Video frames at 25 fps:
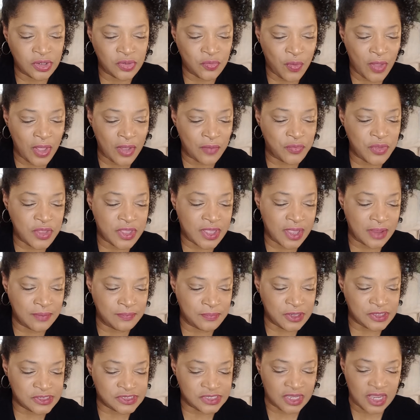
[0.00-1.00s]
way we can
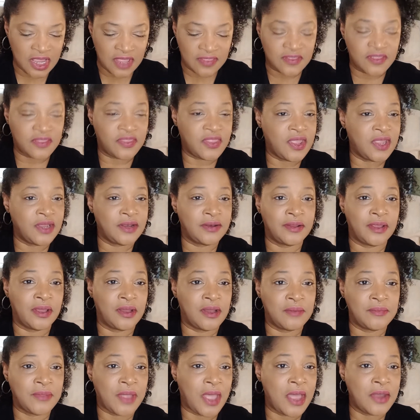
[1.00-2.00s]
be together, then
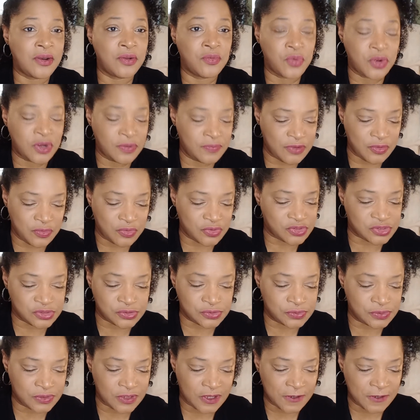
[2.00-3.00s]
I don't want to be with you.